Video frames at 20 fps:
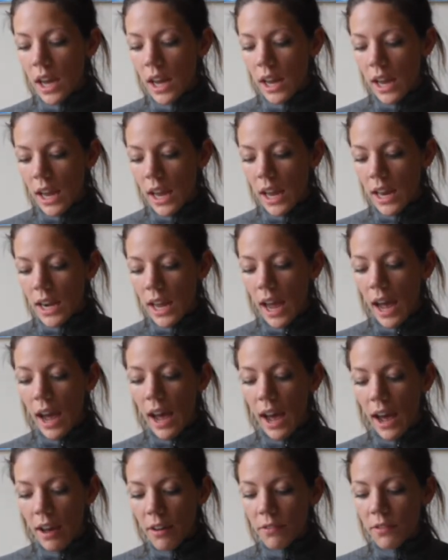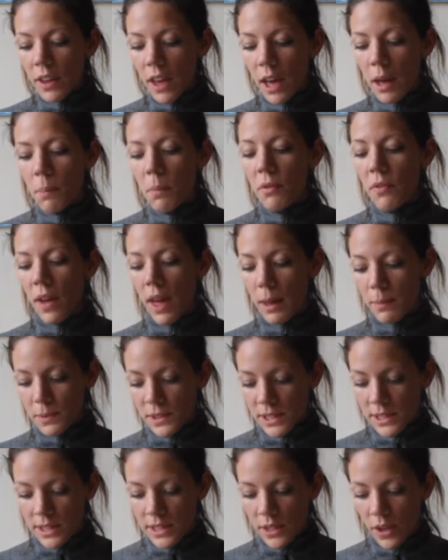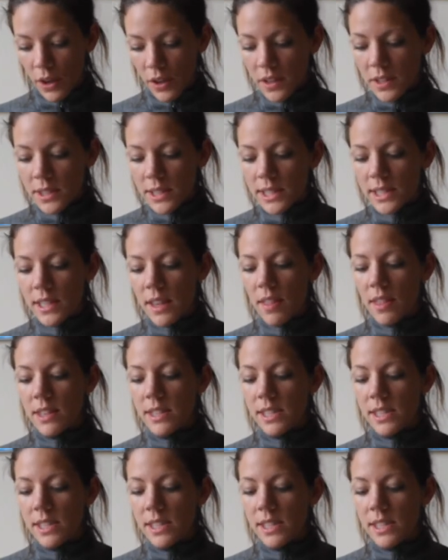and a half cup of Epsom salts,